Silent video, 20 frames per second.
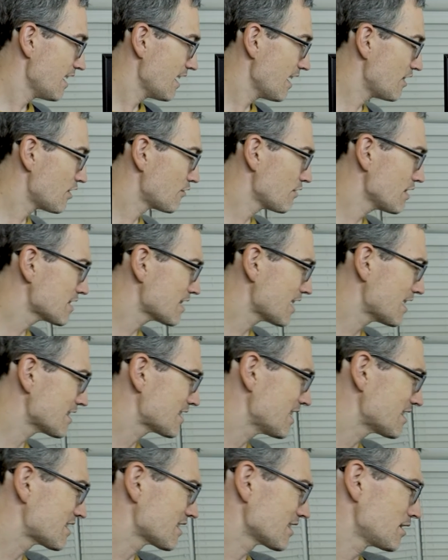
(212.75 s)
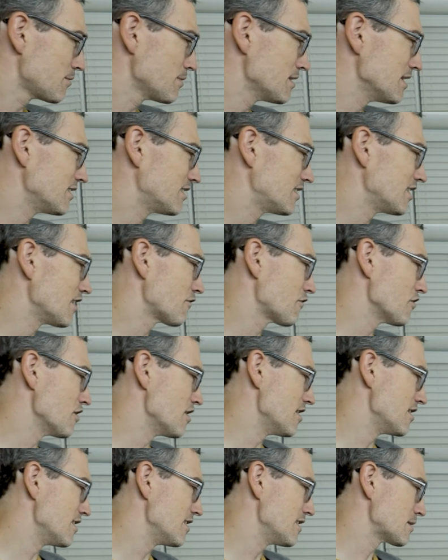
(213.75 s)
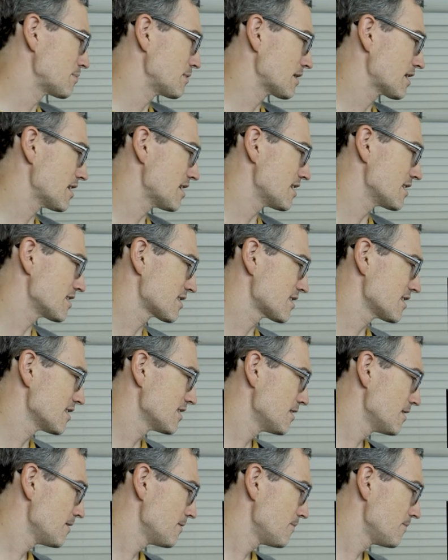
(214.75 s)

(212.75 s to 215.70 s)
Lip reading: And the reason I say it's a little bit different is because